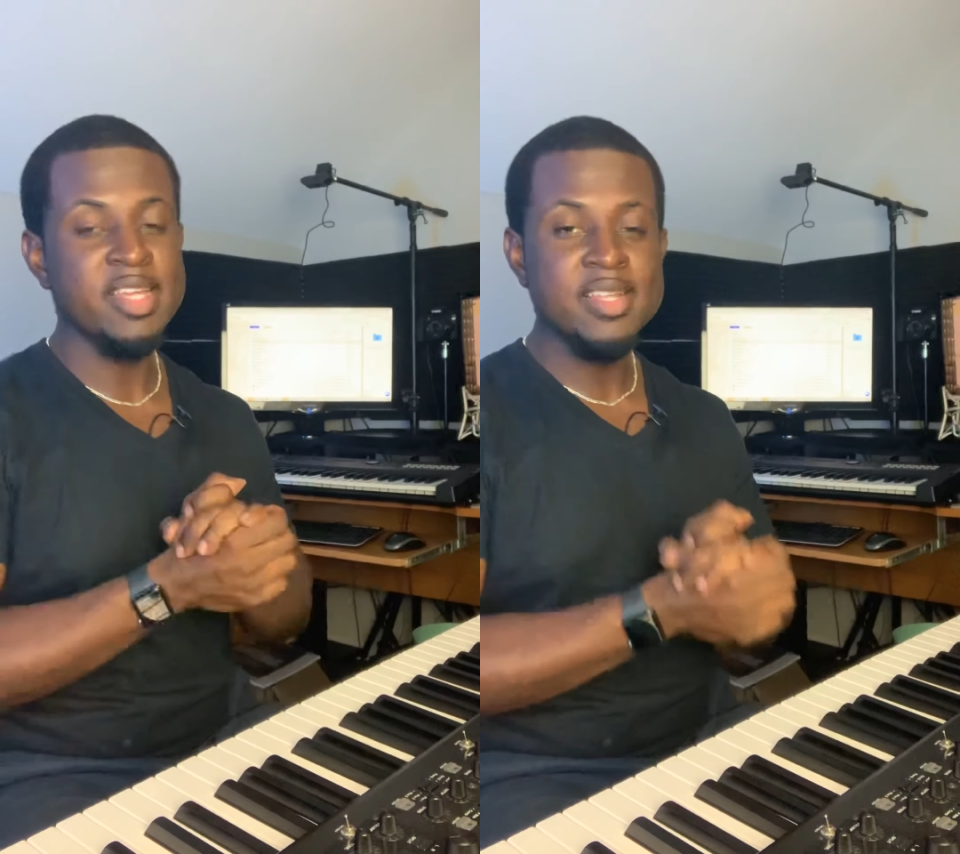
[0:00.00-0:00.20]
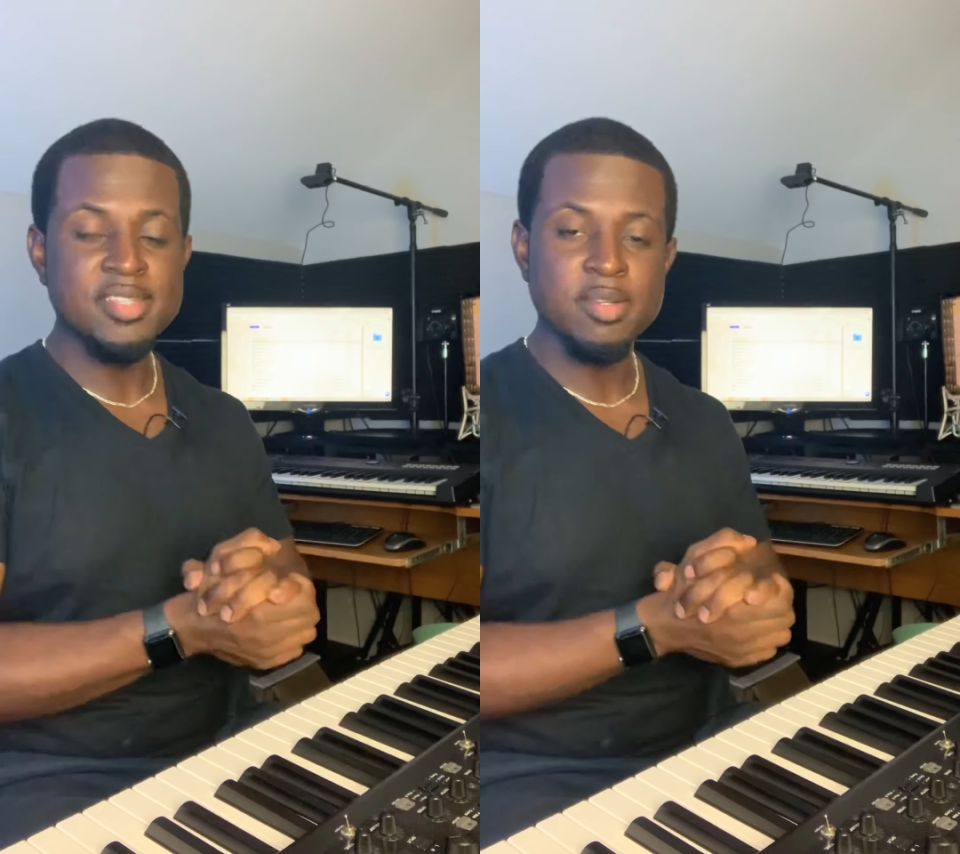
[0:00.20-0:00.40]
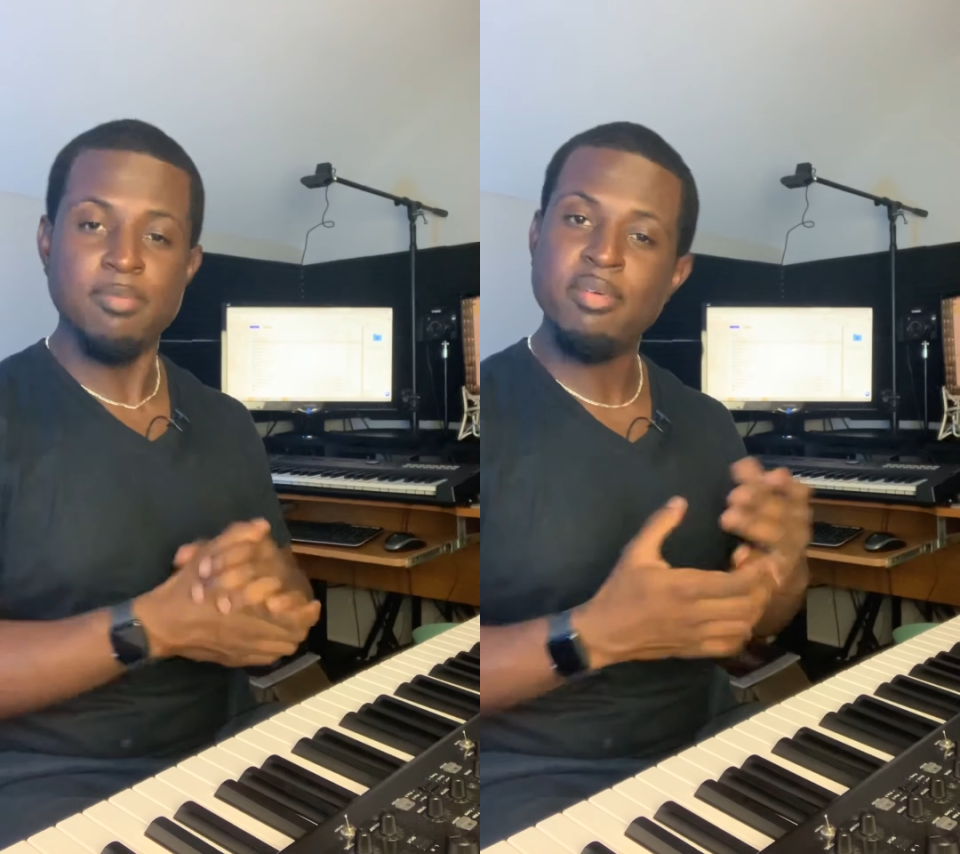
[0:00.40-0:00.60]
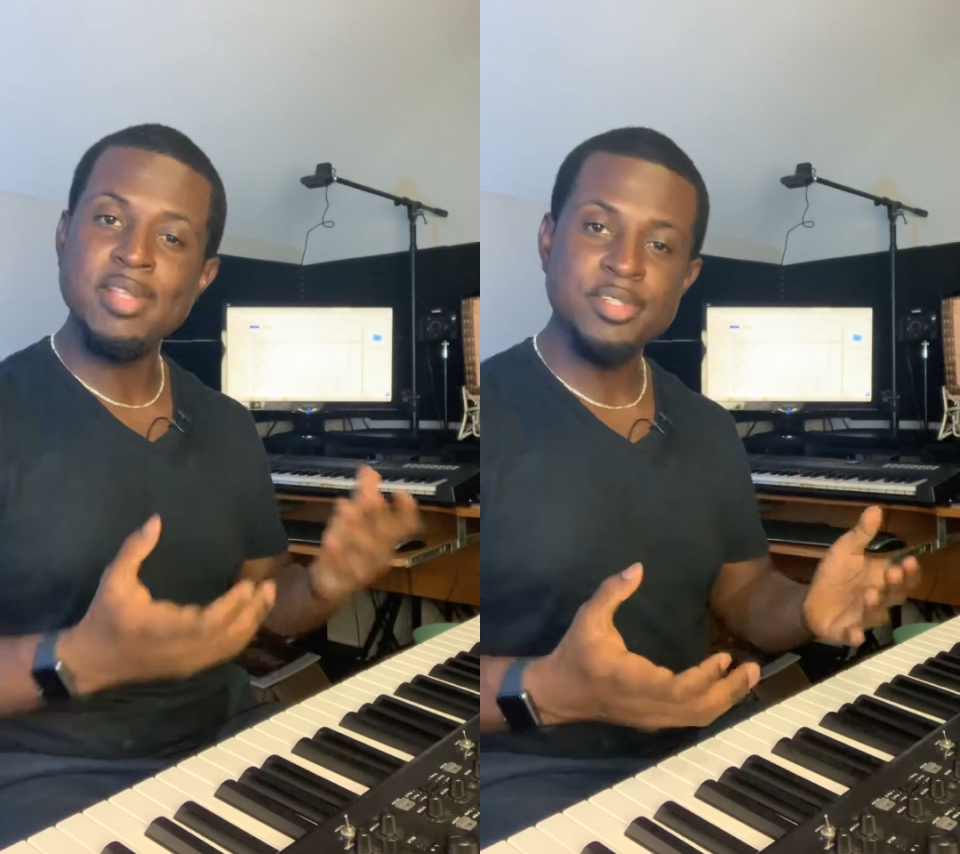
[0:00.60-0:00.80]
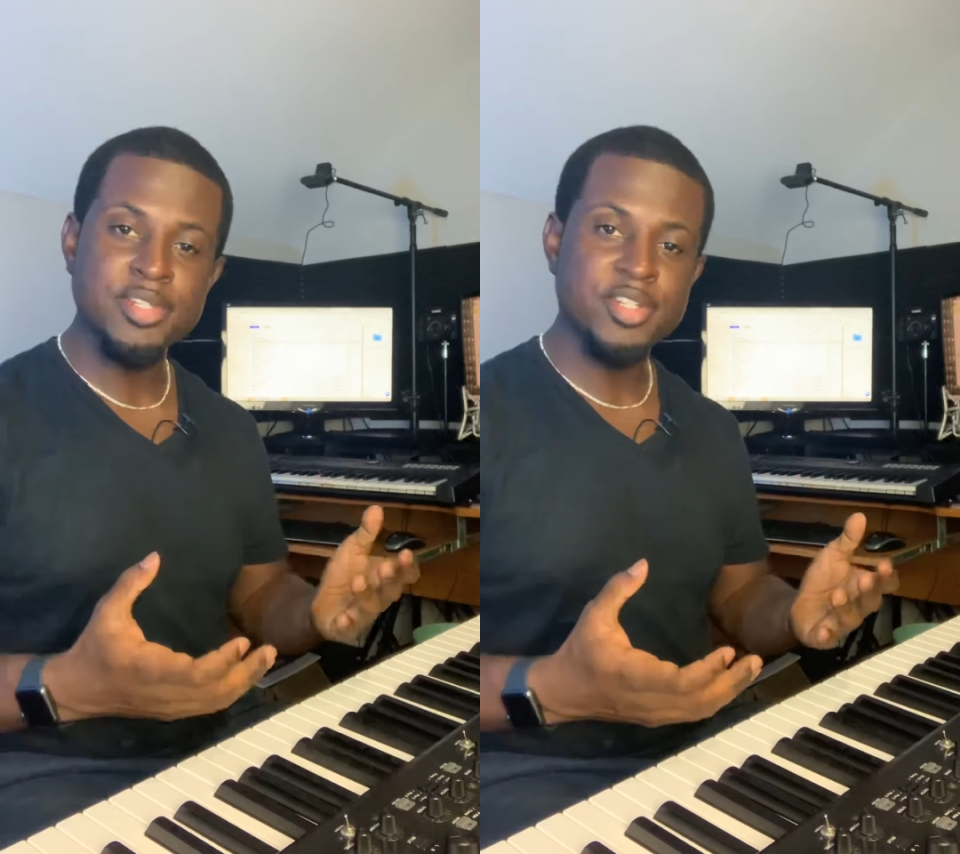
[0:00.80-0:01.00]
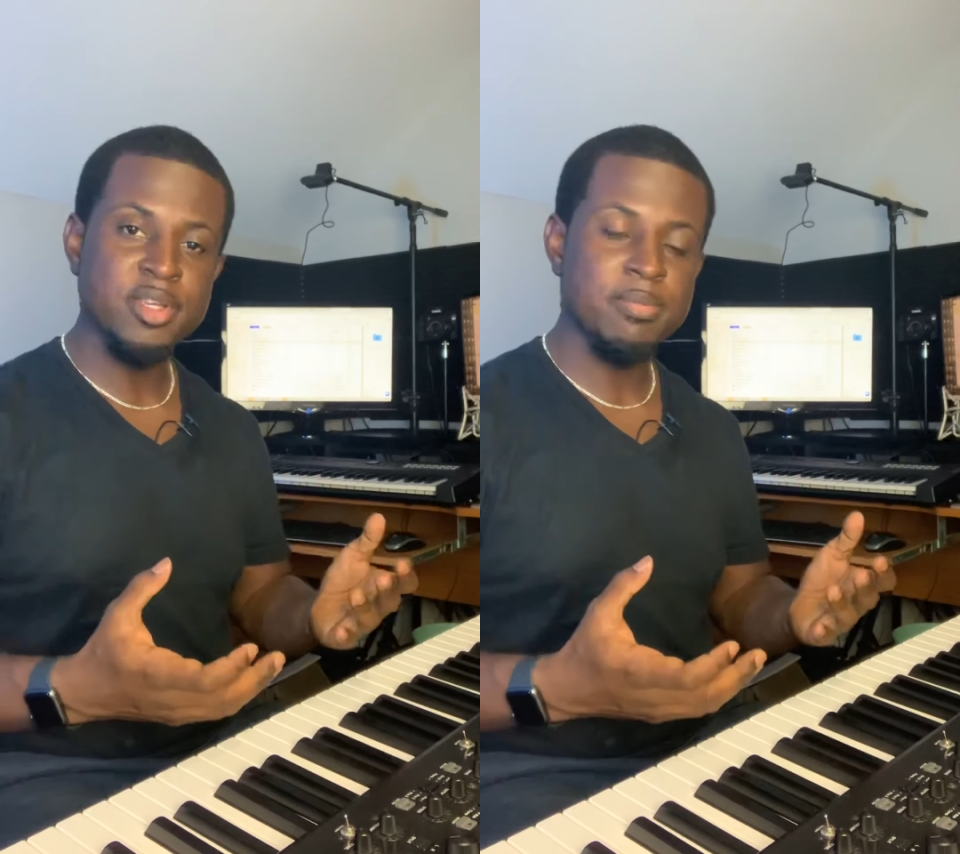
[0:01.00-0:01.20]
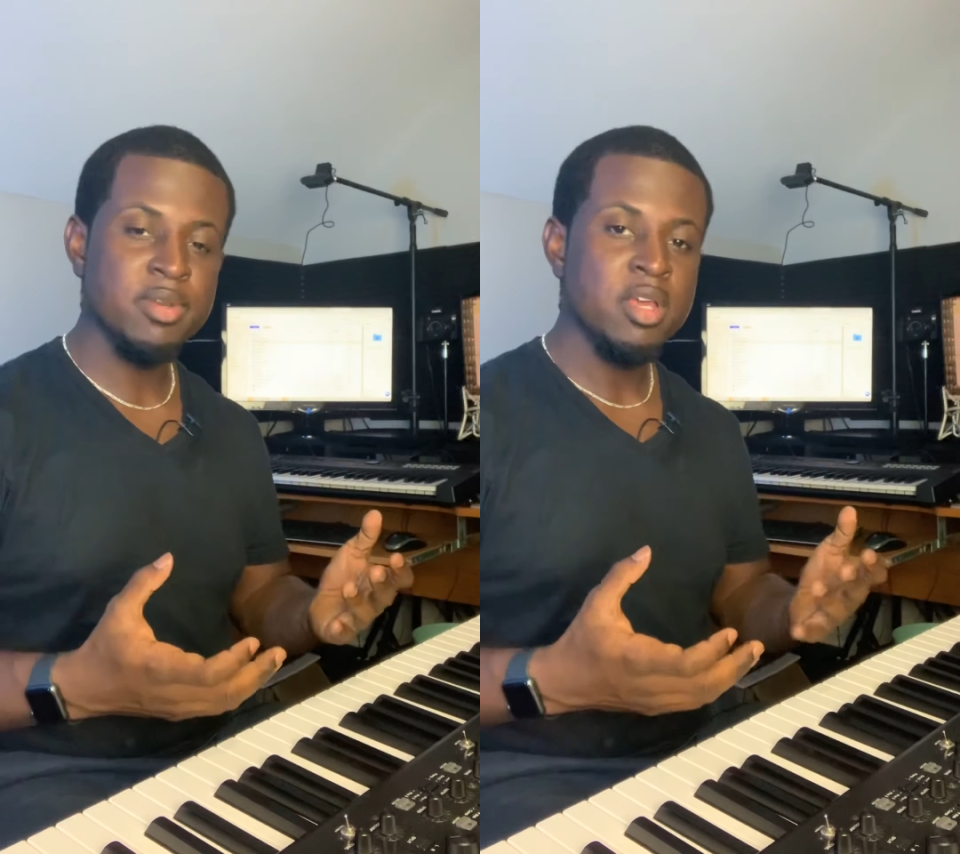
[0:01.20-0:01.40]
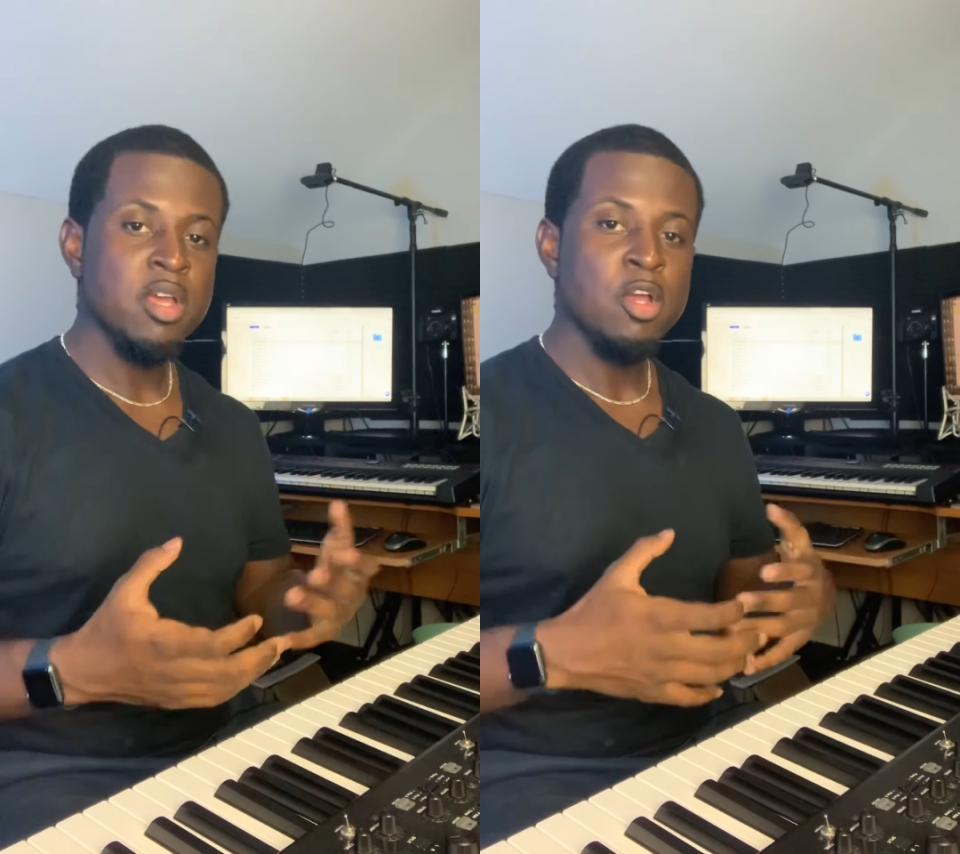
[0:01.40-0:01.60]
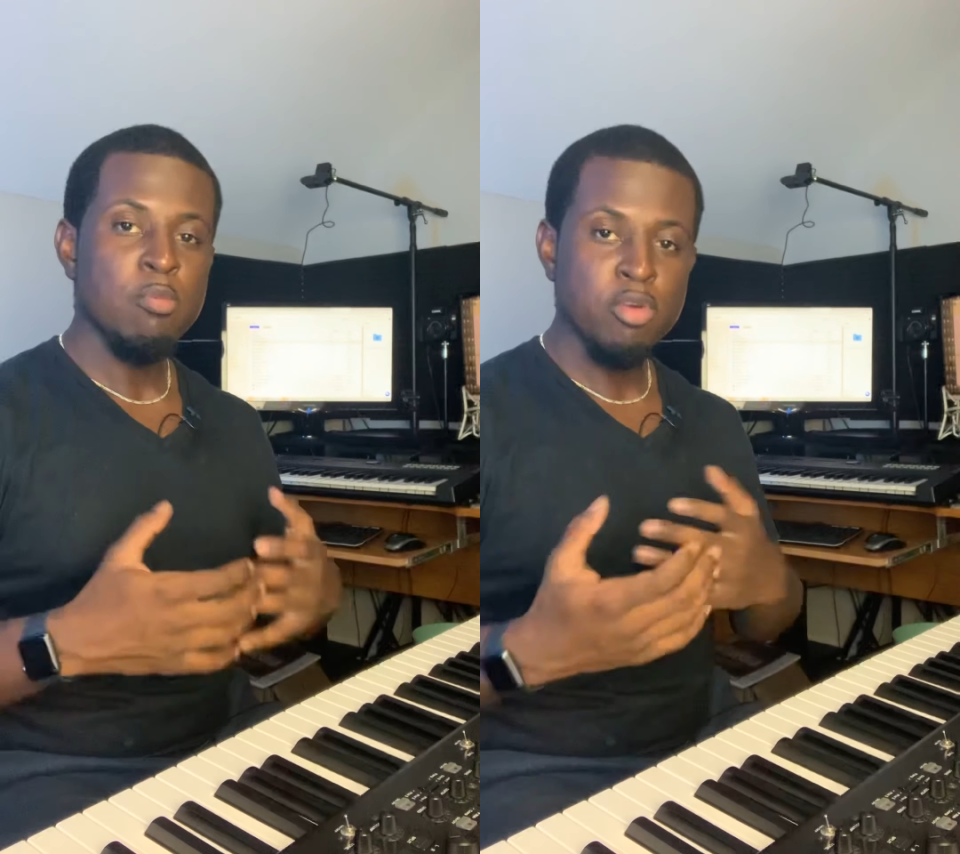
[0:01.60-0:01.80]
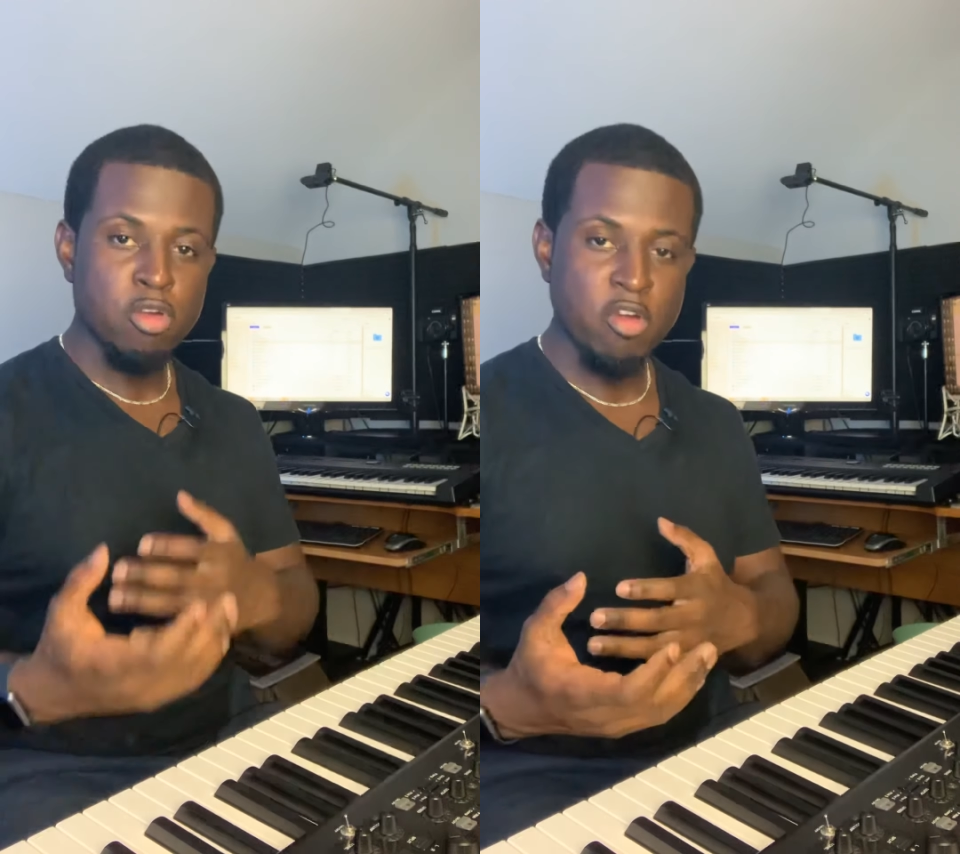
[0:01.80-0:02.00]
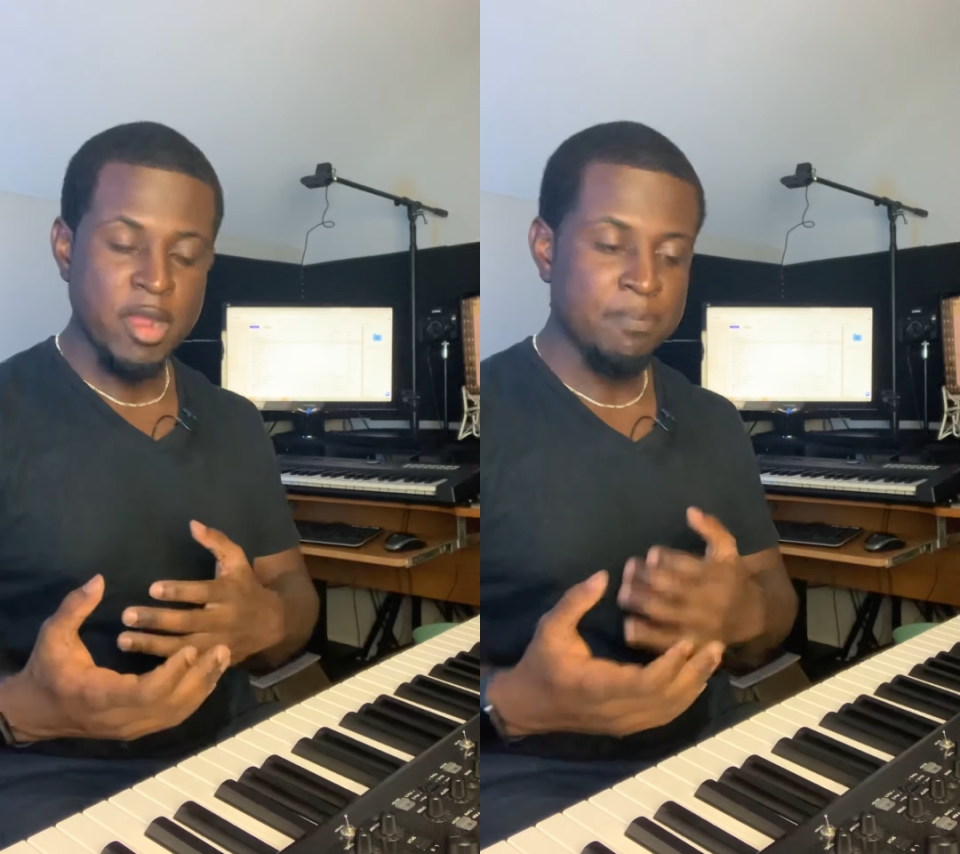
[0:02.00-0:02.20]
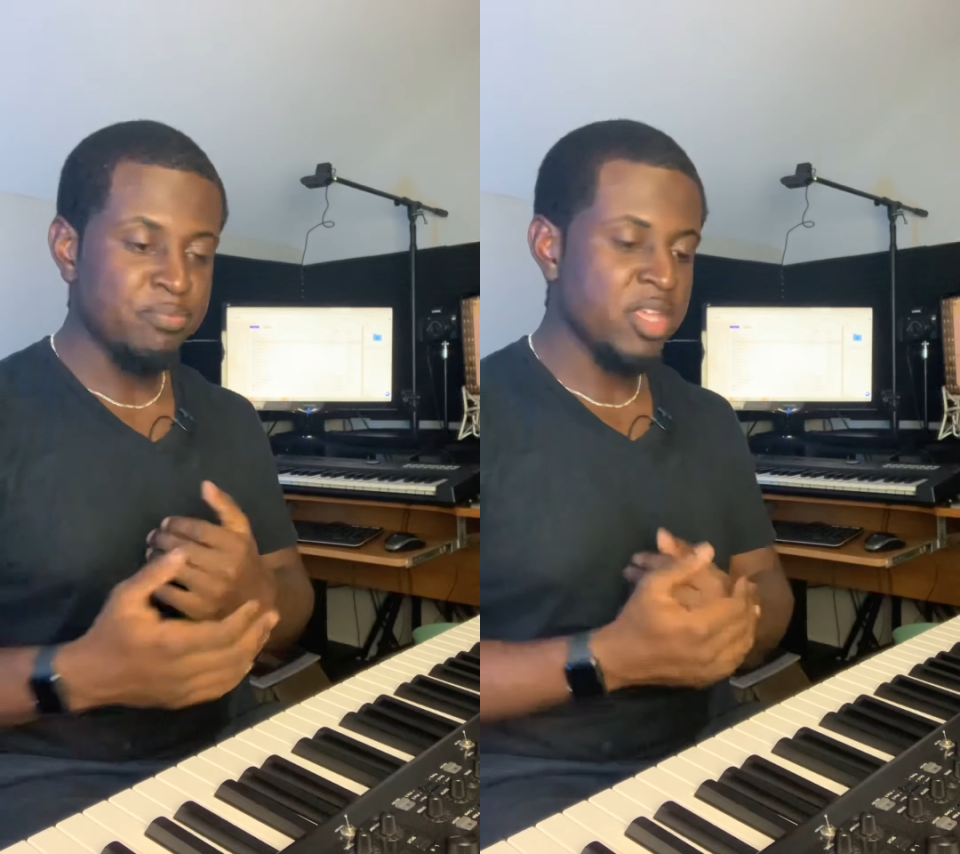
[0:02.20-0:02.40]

it's an apprenticeship program.